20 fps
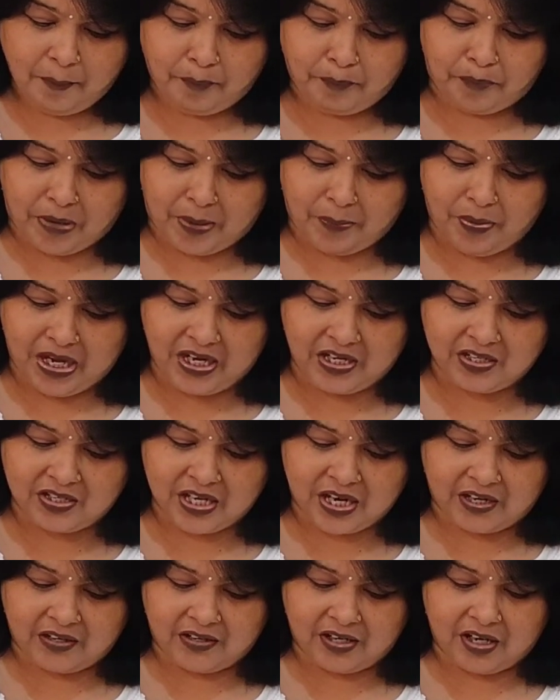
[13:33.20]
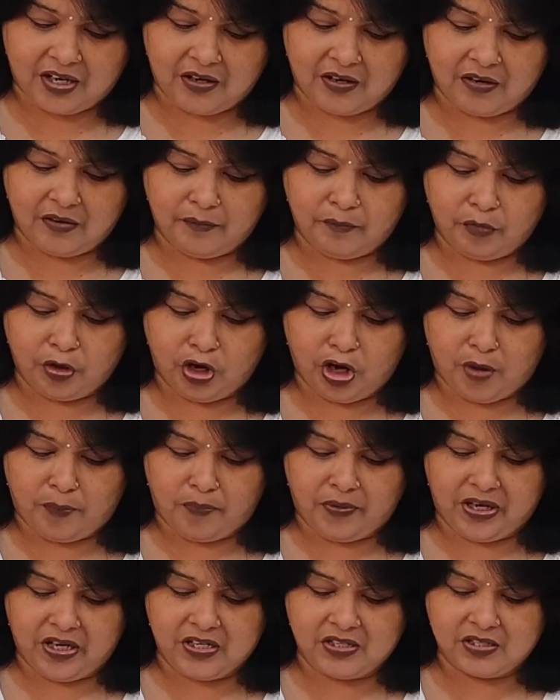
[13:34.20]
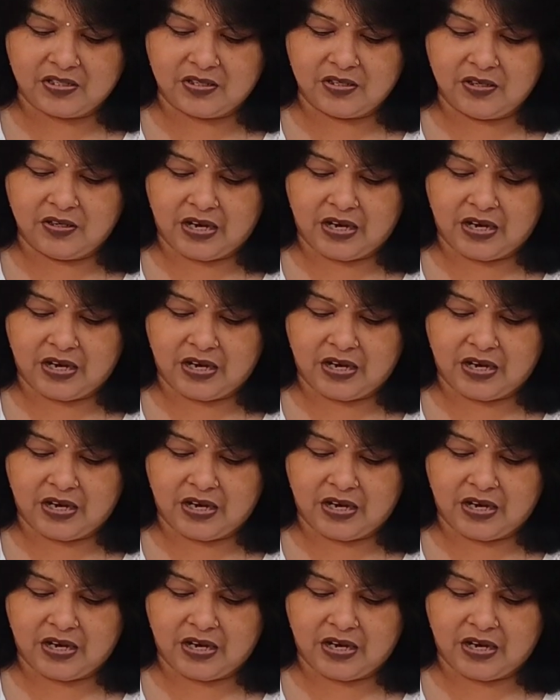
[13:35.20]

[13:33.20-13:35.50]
Public sector monopolies